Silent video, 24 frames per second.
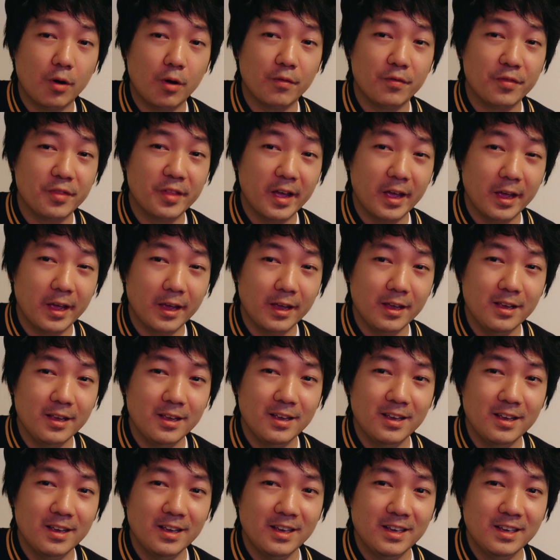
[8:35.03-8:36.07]
they,
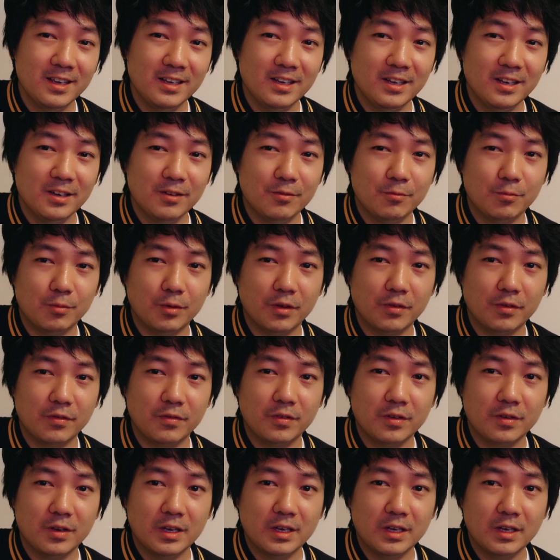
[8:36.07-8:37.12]
with
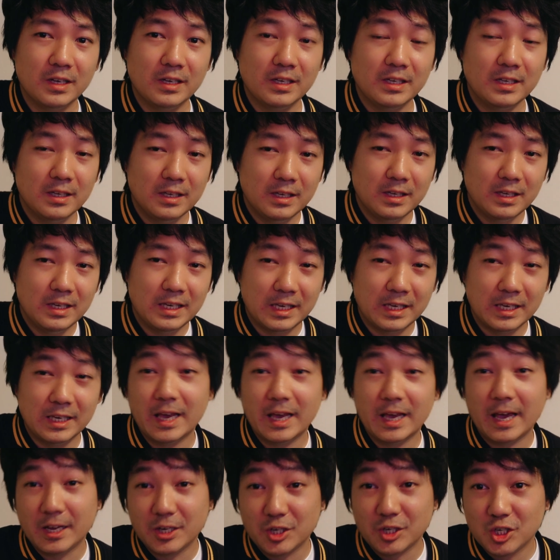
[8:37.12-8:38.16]
he
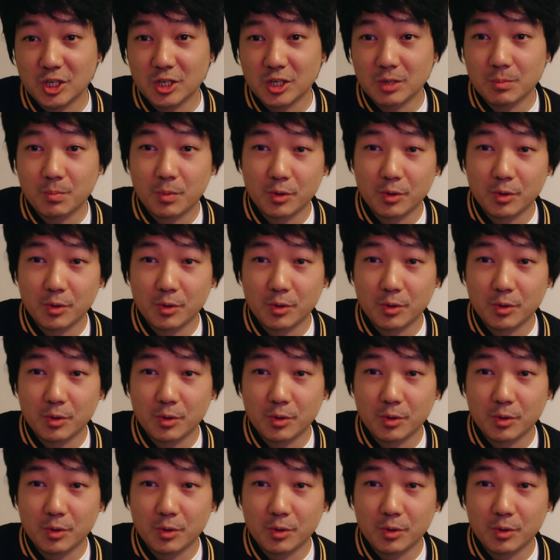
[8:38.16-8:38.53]
and she, but the